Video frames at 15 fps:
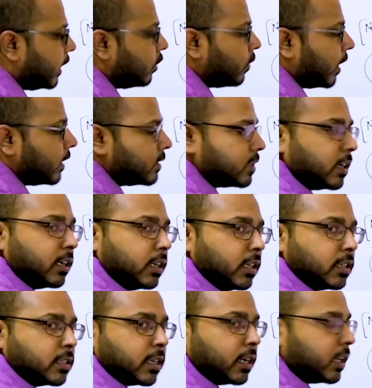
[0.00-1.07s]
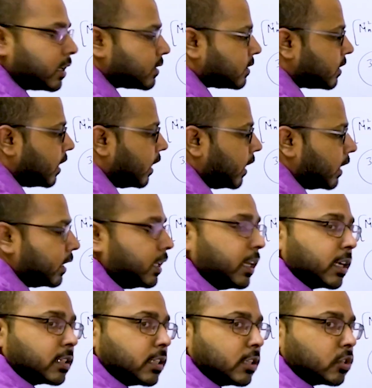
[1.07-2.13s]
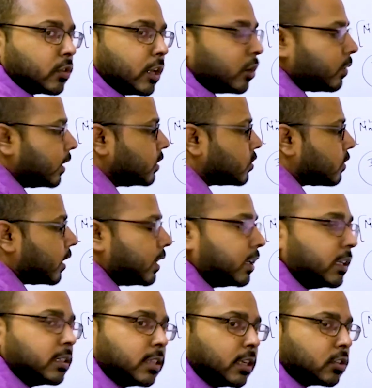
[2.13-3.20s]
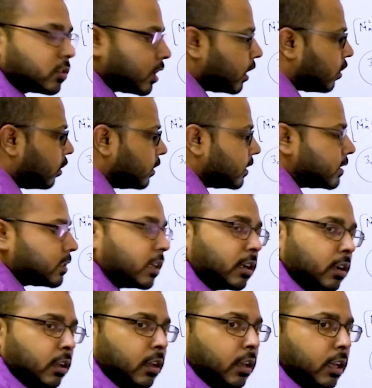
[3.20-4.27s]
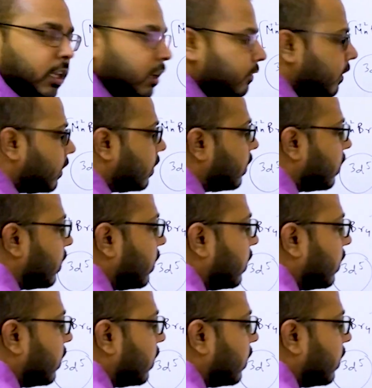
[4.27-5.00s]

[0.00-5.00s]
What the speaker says: dyz, dzx, dx square, y square, dz square. All these are given.